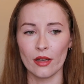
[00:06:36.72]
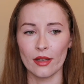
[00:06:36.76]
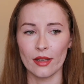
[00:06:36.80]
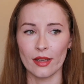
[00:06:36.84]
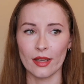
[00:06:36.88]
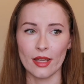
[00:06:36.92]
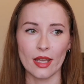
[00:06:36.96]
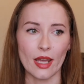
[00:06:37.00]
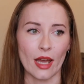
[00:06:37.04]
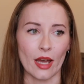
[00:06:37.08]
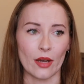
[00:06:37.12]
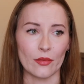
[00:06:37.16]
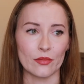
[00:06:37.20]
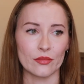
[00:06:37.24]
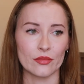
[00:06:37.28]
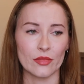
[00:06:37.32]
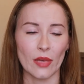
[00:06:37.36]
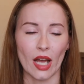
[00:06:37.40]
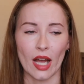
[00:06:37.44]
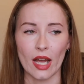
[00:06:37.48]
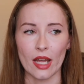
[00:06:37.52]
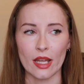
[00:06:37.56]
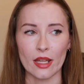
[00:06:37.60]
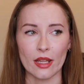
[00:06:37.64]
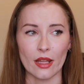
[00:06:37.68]
yeah,
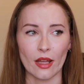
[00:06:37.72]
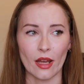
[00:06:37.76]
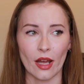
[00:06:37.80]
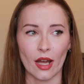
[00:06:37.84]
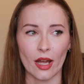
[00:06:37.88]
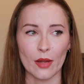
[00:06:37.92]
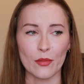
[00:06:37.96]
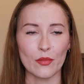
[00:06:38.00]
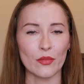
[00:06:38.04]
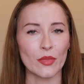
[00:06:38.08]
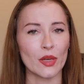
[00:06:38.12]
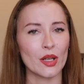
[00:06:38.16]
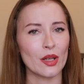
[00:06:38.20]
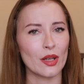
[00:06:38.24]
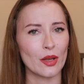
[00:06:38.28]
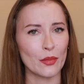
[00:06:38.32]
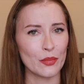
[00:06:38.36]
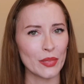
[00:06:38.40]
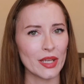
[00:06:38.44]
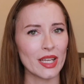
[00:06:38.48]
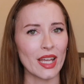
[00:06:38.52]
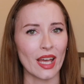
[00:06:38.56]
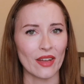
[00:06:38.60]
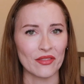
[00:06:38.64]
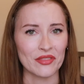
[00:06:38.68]
I'm a
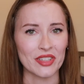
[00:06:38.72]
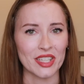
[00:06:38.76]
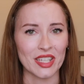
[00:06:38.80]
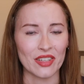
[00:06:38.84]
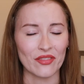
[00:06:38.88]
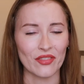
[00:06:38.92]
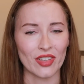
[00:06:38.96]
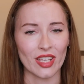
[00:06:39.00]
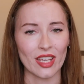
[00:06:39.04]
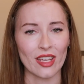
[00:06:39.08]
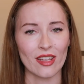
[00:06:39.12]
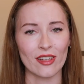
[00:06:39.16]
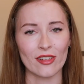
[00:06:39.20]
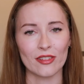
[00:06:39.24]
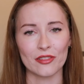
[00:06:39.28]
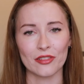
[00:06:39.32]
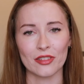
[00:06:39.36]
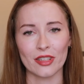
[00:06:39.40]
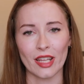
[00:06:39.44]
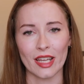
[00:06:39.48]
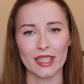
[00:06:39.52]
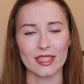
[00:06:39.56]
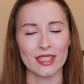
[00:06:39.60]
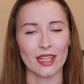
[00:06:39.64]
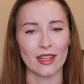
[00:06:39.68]
big advocate for
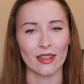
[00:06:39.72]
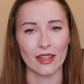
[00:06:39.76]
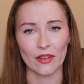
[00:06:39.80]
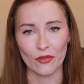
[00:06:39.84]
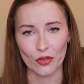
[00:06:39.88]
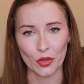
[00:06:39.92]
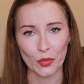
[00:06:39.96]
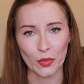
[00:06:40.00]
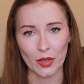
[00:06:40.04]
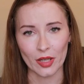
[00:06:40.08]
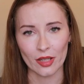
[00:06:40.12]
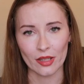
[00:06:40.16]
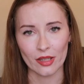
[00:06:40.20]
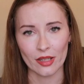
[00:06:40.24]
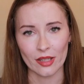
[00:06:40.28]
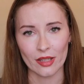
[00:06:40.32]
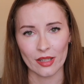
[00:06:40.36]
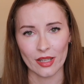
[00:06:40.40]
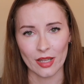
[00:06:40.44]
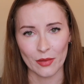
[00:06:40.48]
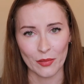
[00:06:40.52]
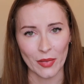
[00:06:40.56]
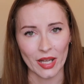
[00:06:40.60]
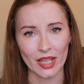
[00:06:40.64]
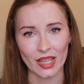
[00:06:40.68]
Kindle. I tell everyone
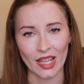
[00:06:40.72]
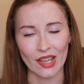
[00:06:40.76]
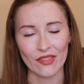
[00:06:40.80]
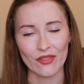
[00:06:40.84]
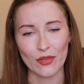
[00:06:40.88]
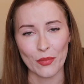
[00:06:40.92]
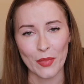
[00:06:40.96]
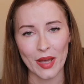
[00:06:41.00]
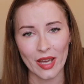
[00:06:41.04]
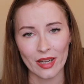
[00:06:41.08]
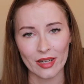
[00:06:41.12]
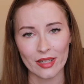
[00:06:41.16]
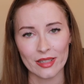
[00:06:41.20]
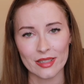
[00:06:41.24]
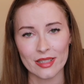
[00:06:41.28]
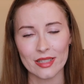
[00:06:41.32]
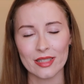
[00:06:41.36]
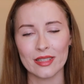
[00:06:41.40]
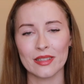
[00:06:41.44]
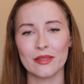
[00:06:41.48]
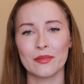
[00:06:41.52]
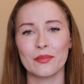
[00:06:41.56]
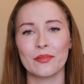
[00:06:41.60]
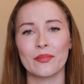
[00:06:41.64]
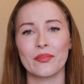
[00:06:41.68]
in my life about it.
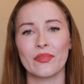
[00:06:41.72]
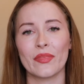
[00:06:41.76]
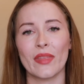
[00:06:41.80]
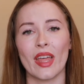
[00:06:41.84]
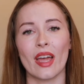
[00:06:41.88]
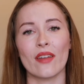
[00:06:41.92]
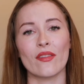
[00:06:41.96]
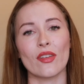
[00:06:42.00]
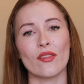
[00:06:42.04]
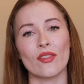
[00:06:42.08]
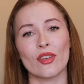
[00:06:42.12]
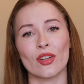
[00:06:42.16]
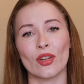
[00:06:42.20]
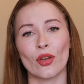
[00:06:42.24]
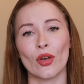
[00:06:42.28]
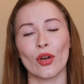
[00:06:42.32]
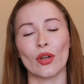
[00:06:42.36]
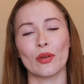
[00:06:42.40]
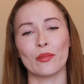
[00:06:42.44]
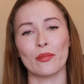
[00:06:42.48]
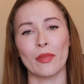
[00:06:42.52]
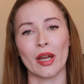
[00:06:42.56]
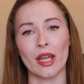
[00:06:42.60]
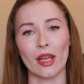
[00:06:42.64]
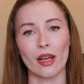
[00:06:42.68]
I've even
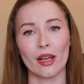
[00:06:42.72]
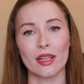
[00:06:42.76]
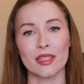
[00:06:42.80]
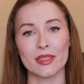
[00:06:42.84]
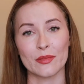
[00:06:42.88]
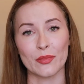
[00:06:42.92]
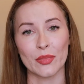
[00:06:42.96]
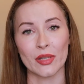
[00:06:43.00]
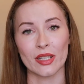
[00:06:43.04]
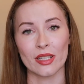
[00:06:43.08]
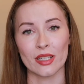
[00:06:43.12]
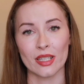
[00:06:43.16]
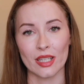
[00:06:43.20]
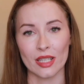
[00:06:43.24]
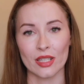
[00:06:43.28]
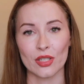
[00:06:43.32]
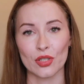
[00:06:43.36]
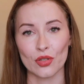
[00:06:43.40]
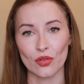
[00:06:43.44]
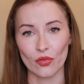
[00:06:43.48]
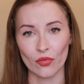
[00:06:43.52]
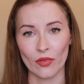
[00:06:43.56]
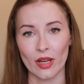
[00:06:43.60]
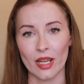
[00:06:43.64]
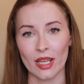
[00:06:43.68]
gotten my husband
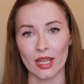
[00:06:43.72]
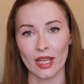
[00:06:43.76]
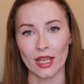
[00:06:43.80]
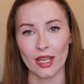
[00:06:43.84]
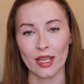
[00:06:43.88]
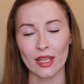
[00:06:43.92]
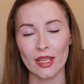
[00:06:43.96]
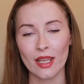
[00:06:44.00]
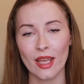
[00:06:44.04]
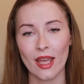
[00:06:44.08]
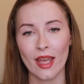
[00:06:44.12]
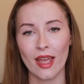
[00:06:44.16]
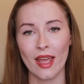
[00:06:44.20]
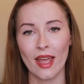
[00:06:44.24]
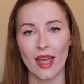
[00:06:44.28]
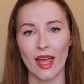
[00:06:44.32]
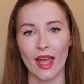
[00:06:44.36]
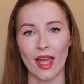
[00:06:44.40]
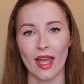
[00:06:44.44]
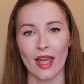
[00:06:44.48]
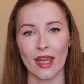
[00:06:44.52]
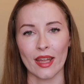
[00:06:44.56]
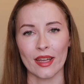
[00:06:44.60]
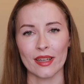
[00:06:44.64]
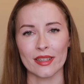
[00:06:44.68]
into reading,
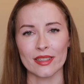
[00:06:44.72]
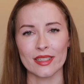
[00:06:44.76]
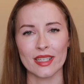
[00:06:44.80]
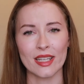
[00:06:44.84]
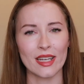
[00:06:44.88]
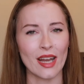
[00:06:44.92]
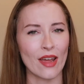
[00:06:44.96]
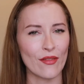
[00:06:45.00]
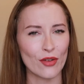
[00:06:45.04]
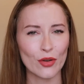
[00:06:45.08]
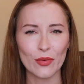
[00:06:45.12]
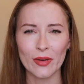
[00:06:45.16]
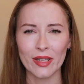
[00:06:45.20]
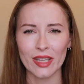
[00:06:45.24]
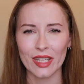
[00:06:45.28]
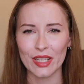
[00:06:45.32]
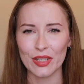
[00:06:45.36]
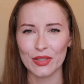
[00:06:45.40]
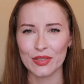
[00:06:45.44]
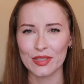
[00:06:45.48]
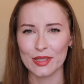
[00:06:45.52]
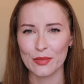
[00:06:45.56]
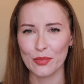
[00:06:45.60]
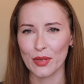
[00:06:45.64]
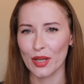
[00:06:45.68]
and he never really
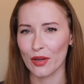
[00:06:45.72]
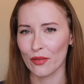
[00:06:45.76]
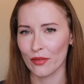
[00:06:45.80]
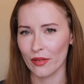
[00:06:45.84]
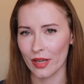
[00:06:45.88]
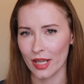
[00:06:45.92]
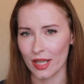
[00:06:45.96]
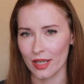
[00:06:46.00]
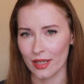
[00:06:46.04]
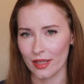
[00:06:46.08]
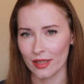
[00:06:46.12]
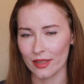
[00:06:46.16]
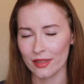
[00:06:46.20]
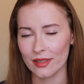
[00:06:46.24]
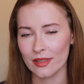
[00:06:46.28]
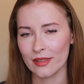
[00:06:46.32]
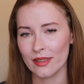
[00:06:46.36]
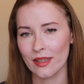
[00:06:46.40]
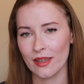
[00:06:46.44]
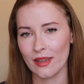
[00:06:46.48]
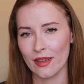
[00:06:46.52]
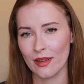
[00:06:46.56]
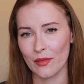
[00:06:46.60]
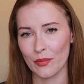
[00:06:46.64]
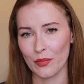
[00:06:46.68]
used to be a reader,
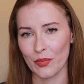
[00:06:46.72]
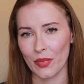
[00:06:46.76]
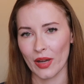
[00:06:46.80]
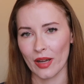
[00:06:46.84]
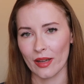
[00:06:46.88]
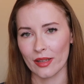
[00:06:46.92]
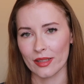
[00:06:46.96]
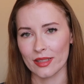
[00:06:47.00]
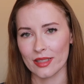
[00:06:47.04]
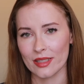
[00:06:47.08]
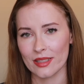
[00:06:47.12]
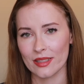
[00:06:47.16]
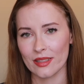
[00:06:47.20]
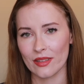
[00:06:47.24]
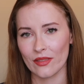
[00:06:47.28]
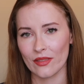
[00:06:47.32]
but